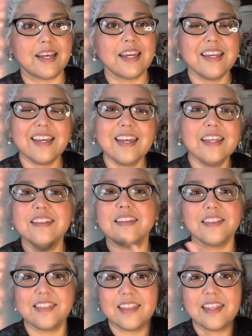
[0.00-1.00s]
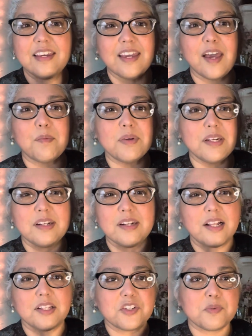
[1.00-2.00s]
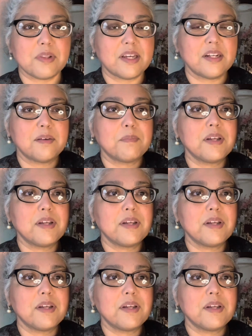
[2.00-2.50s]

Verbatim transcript: I, I had the thing happen and I'll explain it.